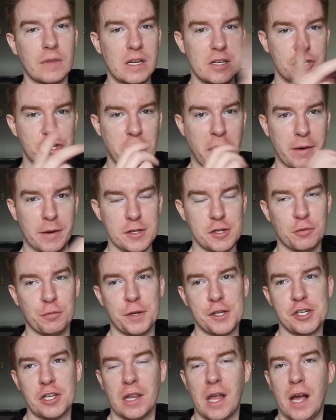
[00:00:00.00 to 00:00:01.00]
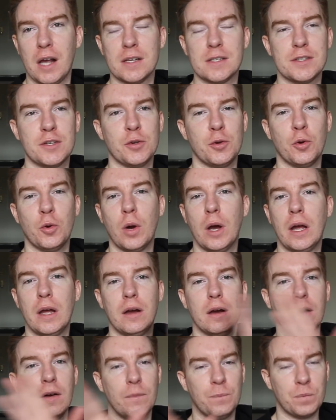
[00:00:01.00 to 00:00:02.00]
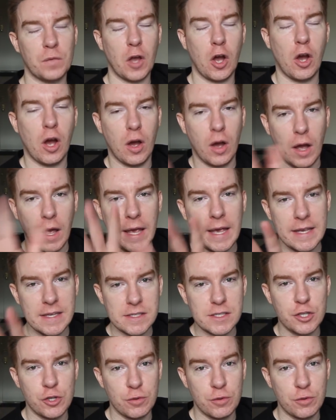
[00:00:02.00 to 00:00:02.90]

Shout out to Rich Lux, who his